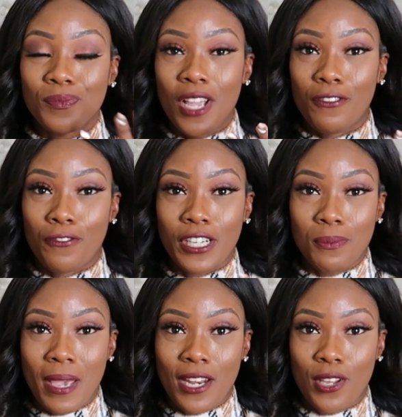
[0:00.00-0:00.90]
a
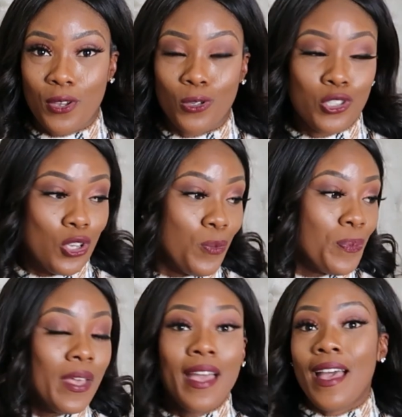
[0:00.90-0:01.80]
fresh manicure. So
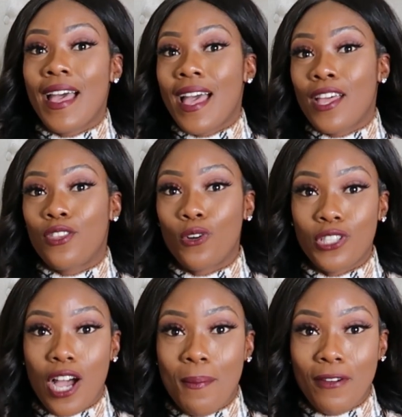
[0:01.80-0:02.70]

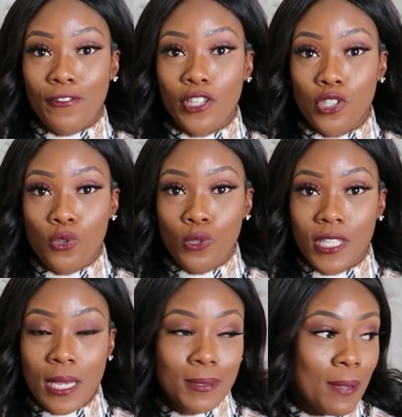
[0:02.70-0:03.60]
those are my first 2
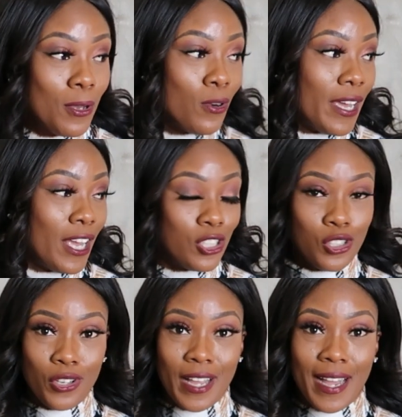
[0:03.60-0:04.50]
tips. Let me go ahead and
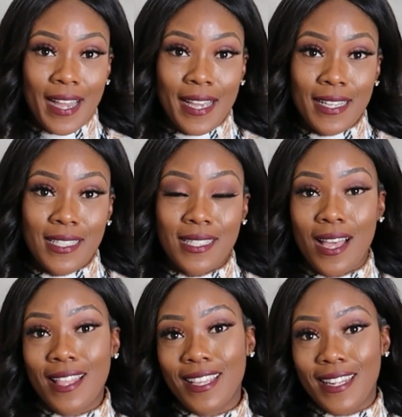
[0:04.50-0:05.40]
show you guys
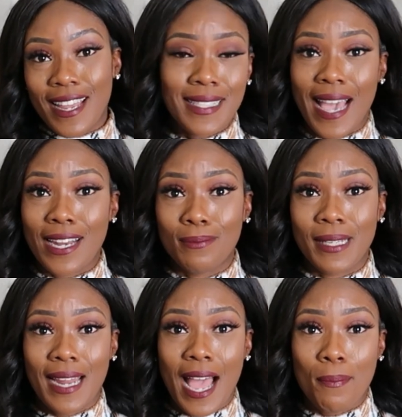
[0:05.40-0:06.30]
the next item
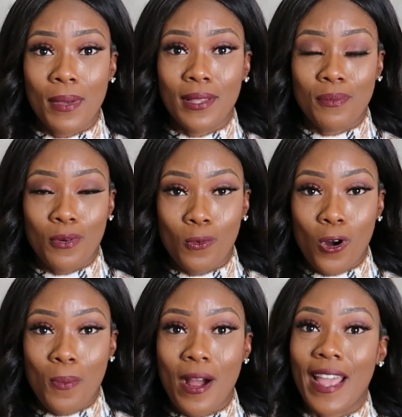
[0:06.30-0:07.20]
that I picked up from
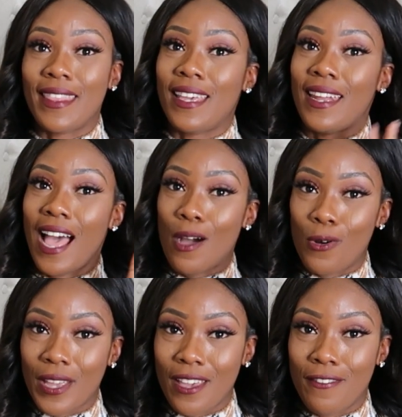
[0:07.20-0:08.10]
Walmart, and then I
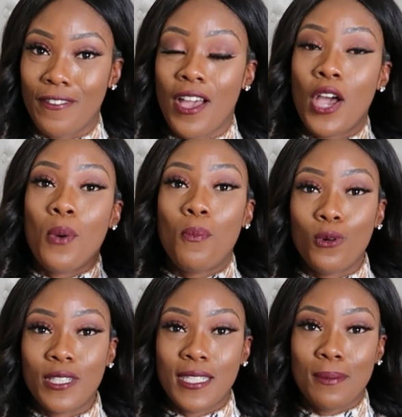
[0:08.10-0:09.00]
will give
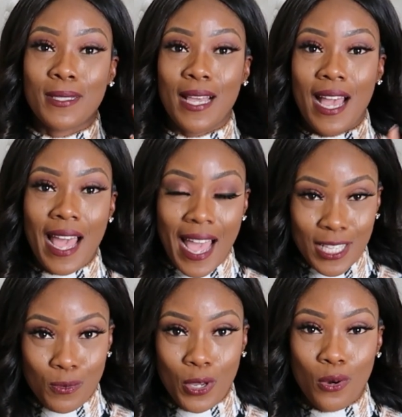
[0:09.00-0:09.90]
more tips
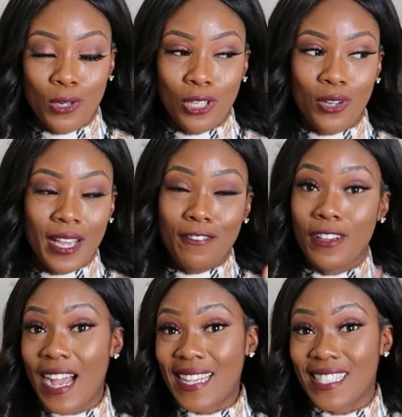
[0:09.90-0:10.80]
as we go along. If
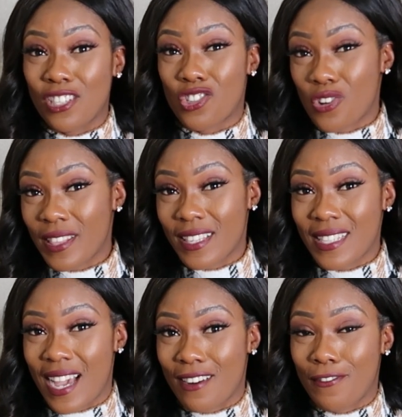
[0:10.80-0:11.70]
you guys enjoy this
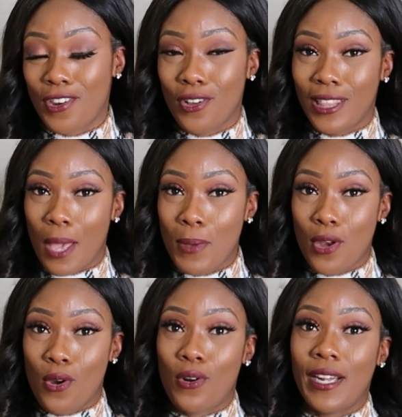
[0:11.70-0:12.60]
kind of video, let me
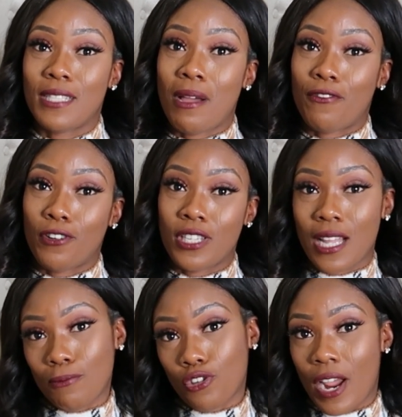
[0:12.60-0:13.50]
know. It's my first
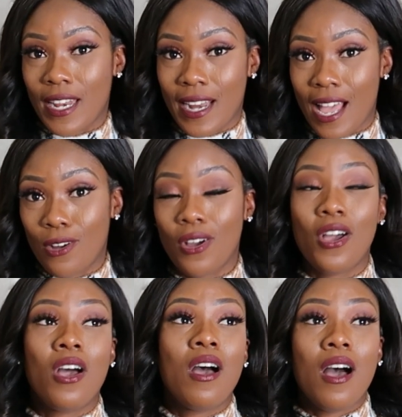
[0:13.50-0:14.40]
time trying it out.
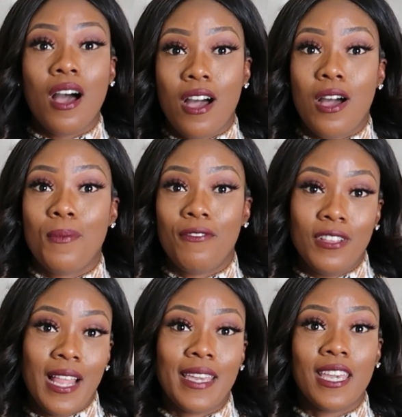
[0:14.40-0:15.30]
If
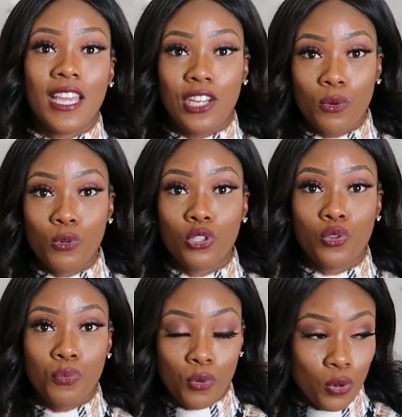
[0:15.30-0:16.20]
you like it, and then we'll
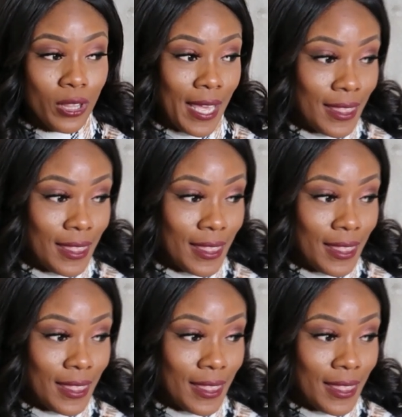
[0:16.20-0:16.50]
do more. Like,